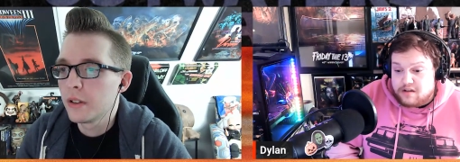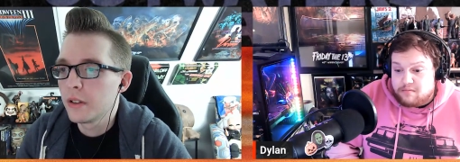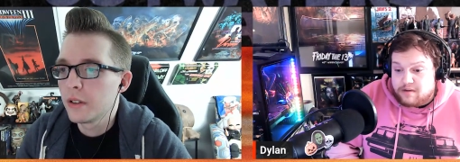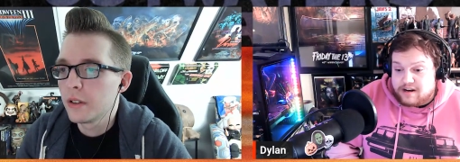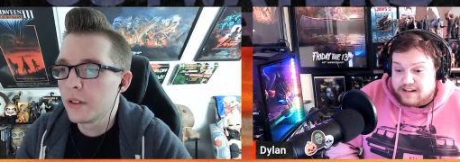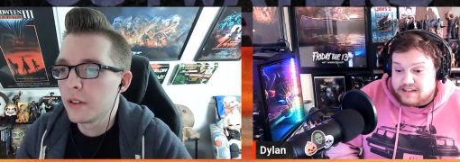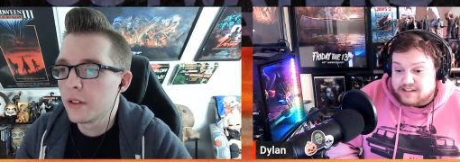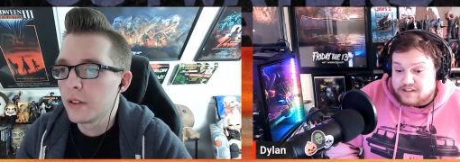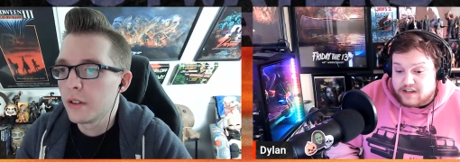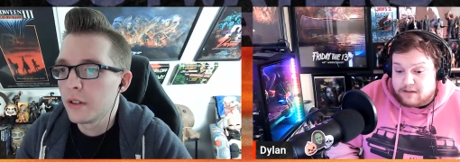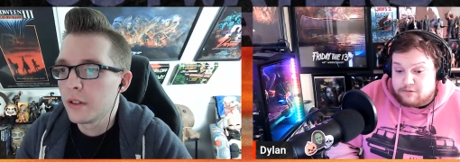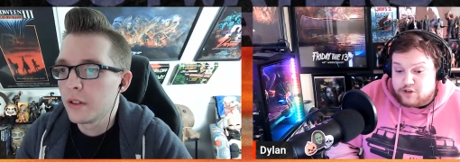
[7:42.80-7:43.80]
Speaker 1: But it is a
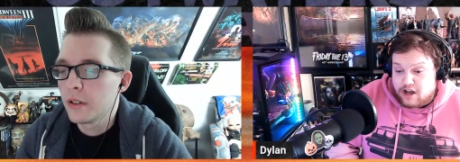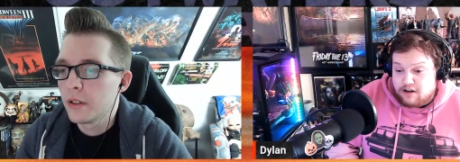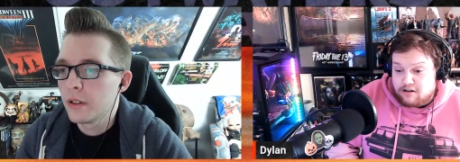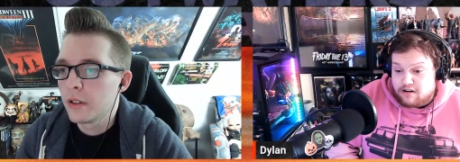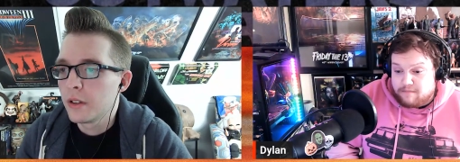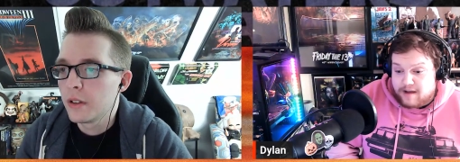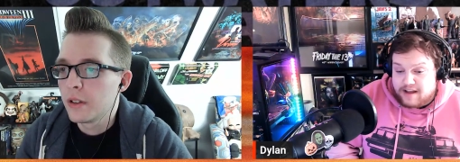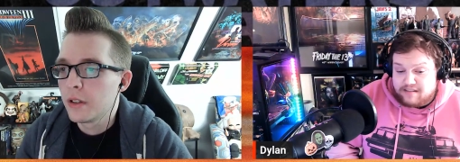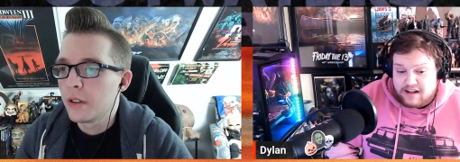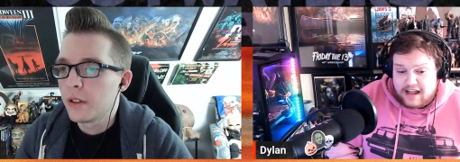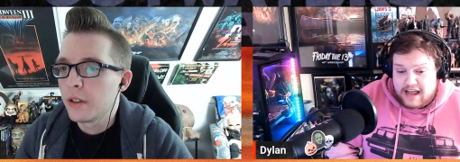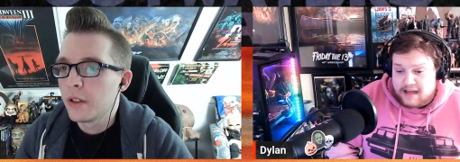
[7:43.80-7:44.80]
subgenre of mine that
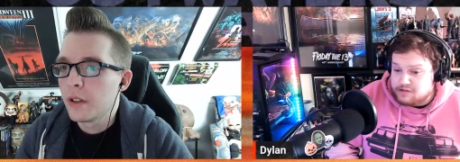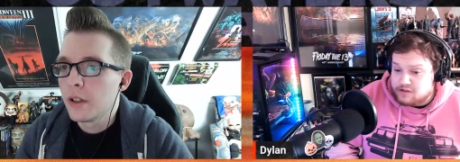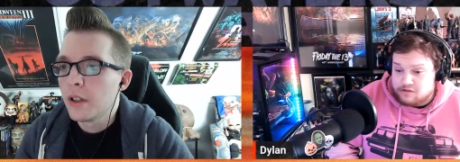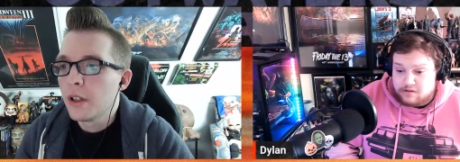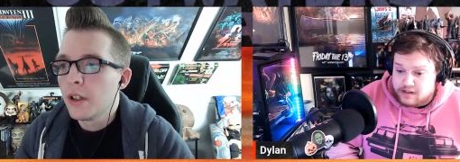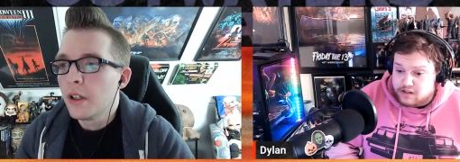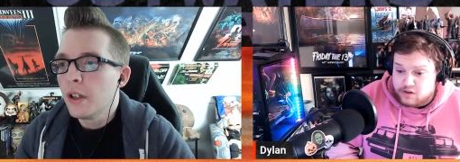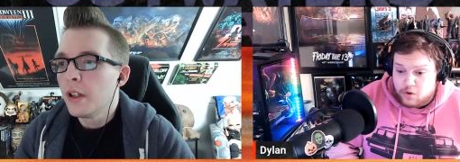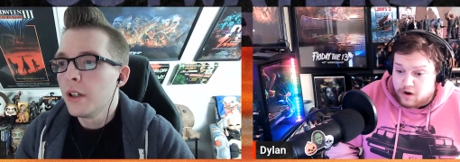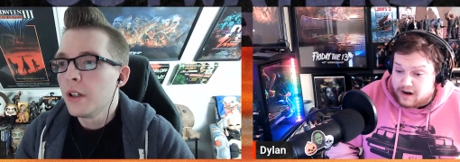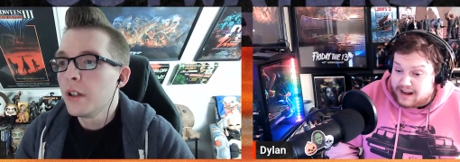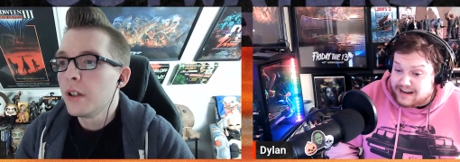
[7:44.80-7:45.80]
I absolutely
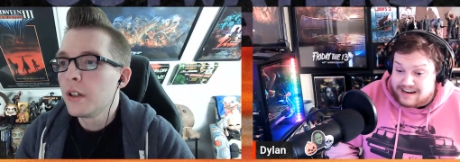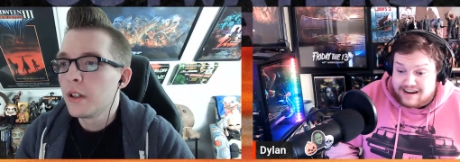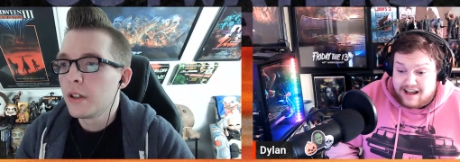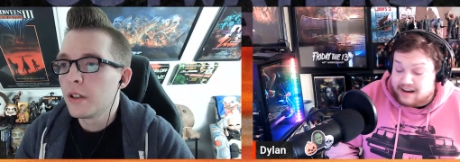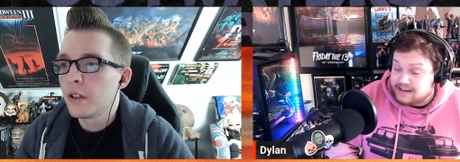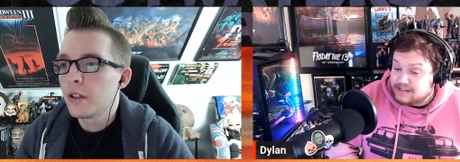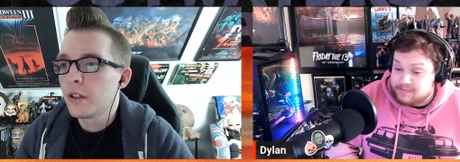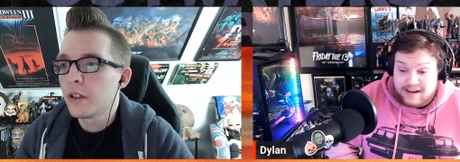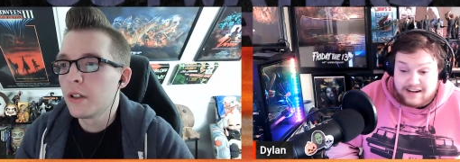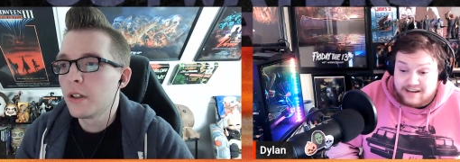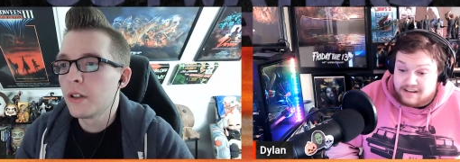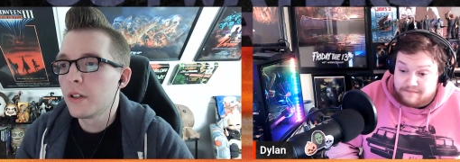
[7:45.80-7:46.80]
adore, and I did not
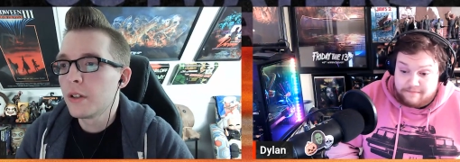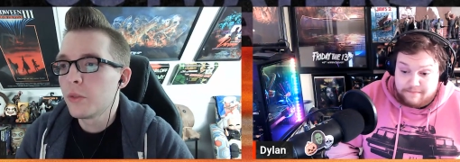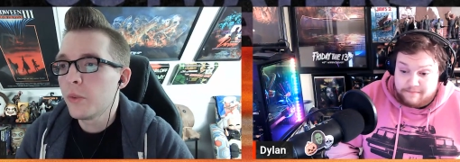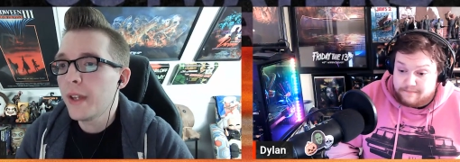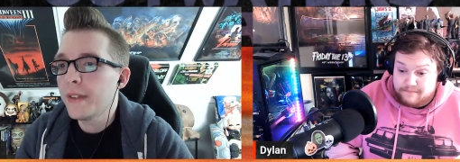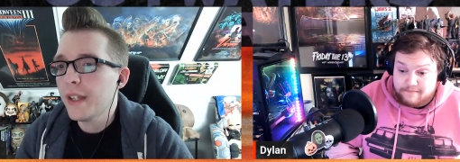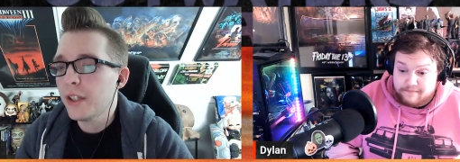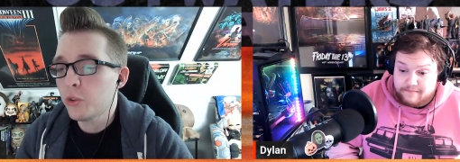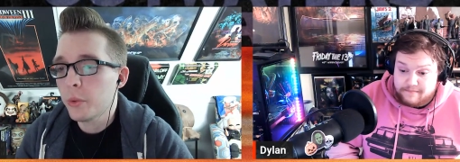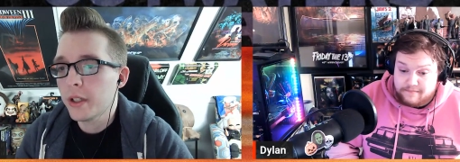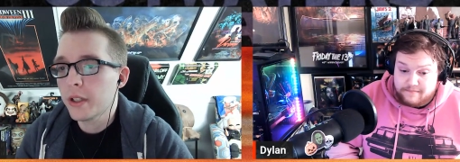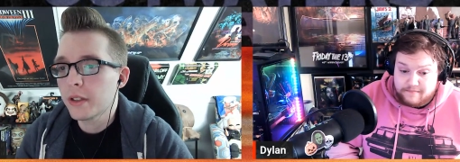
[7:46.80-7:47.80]
expect it.
Speaker 2: And that's
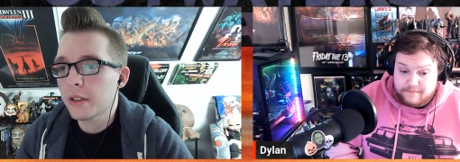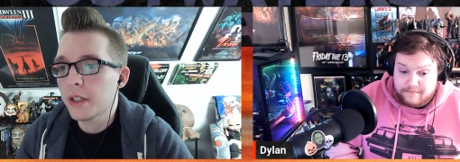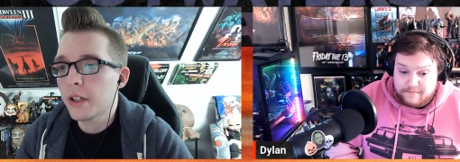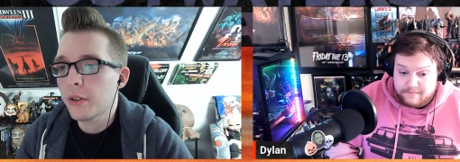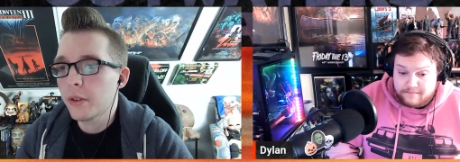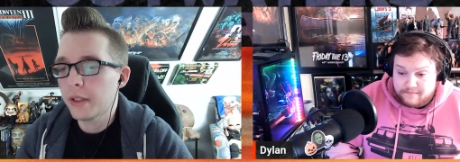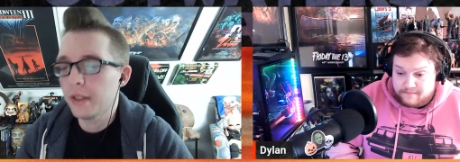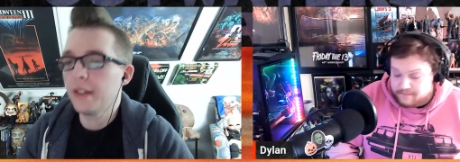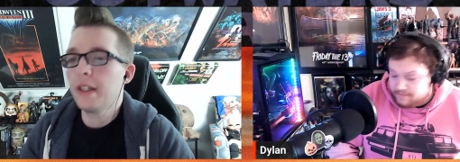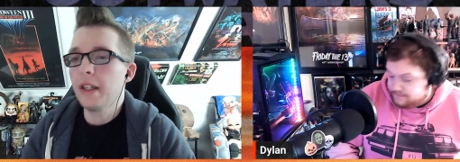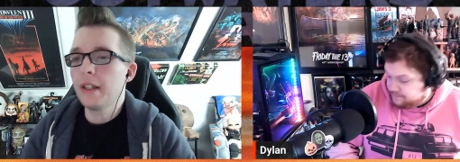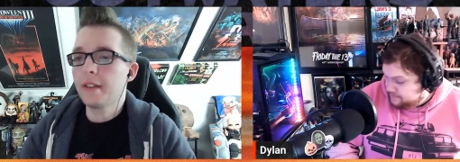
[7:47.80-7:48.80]
where, you know,
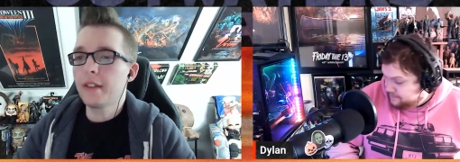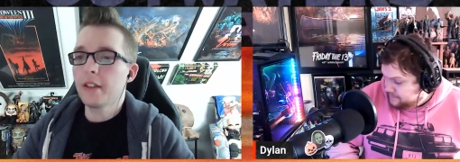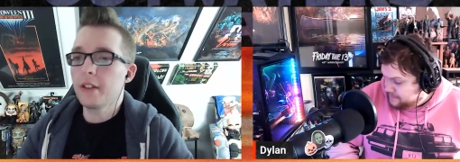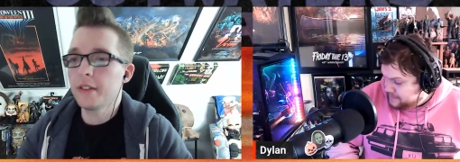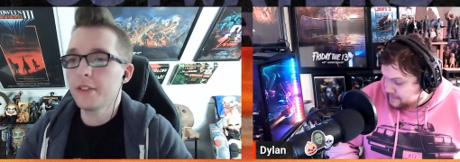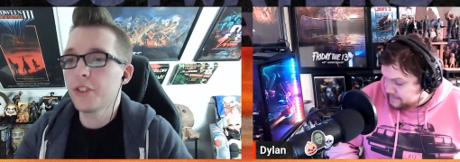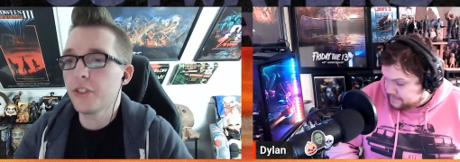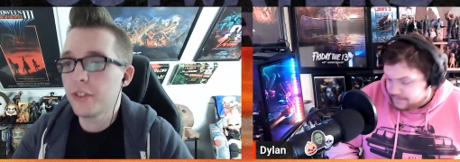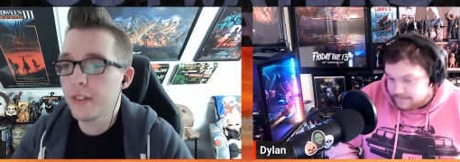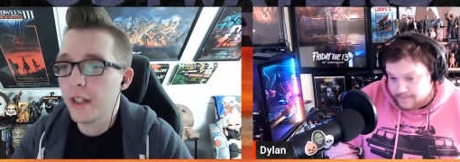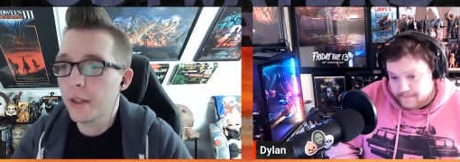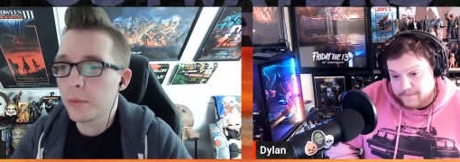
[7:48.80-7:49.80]
as Dylan just
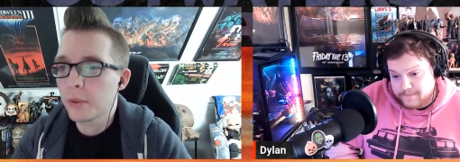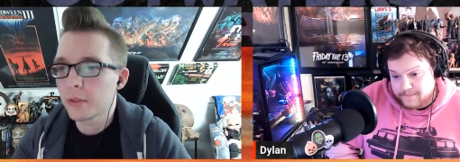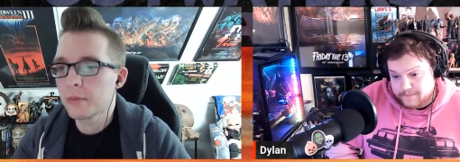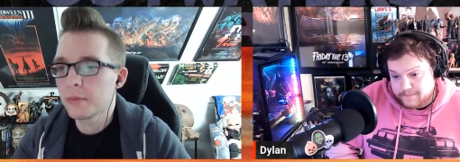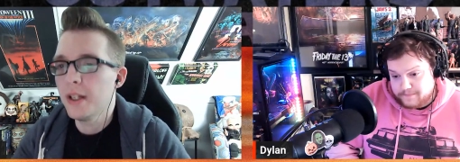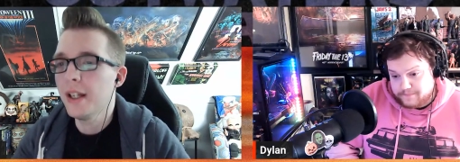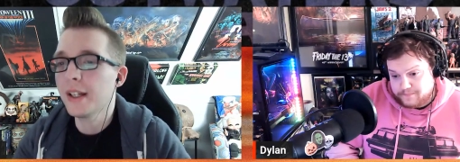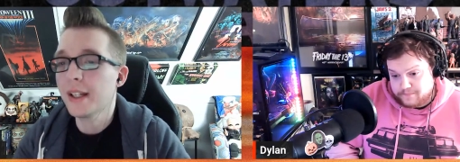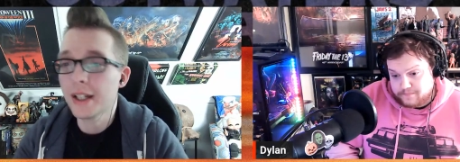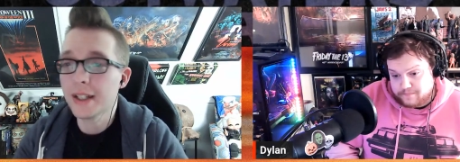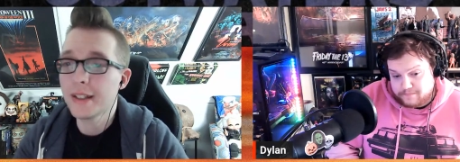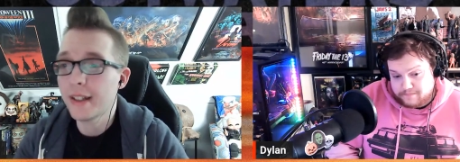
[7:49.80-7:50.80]
said, we're
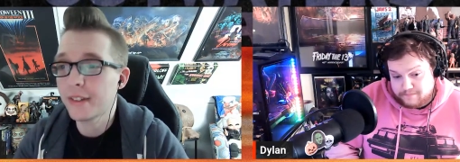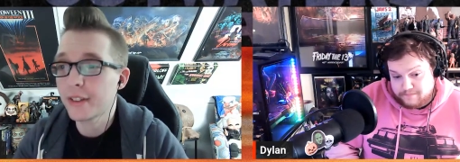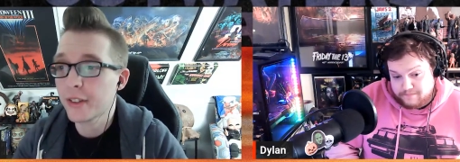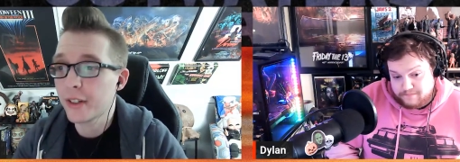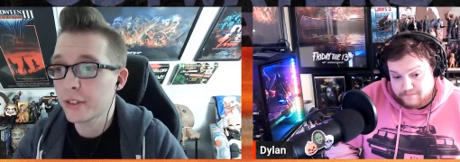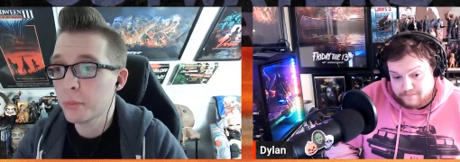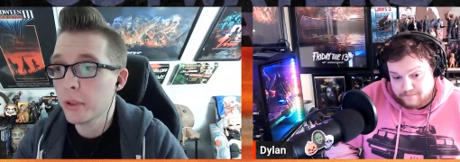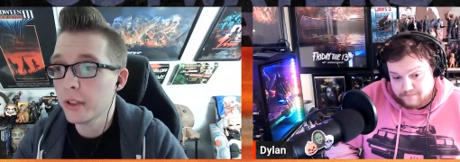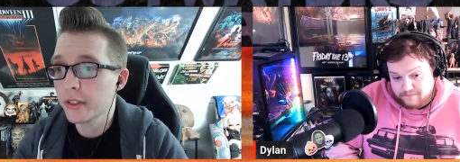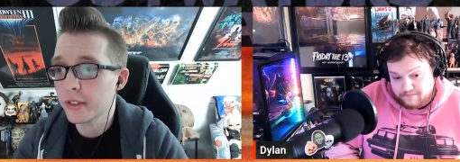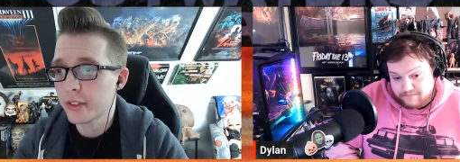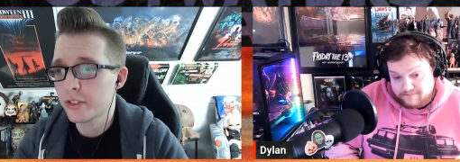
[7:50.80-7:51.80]
kind of dancing around
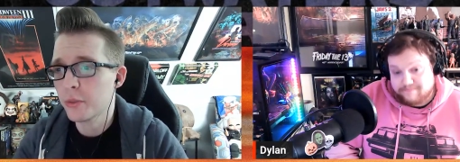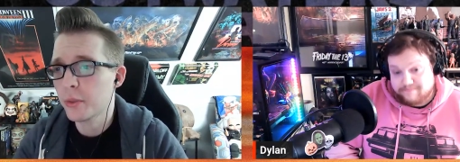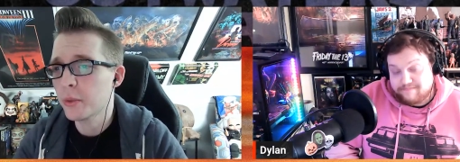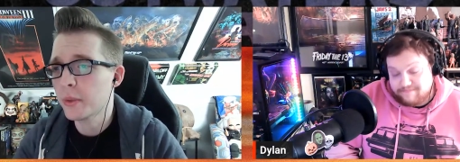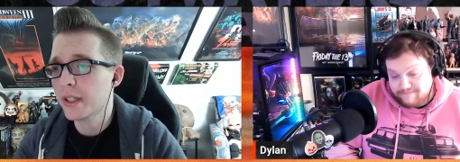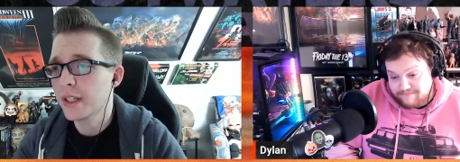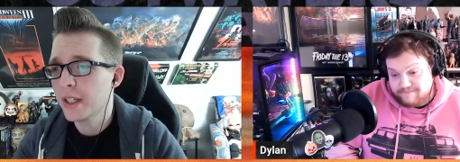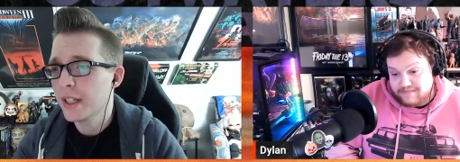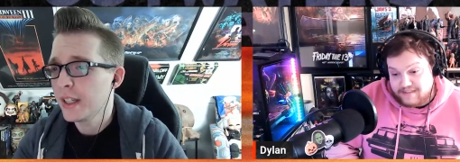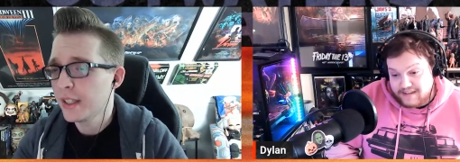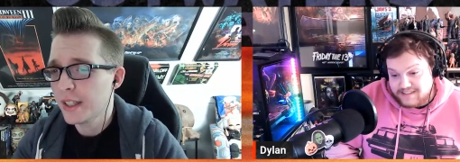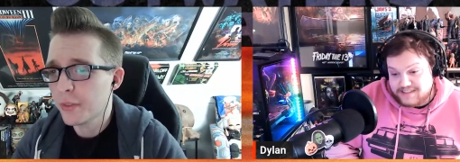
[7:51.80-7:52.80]
spoilers here, so we don't want
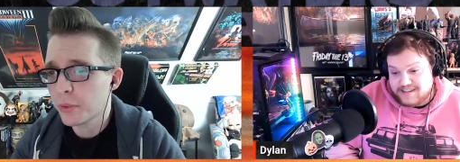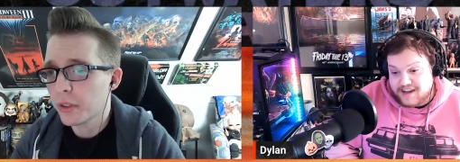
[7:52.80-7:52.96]
Speaker 1: to give tough.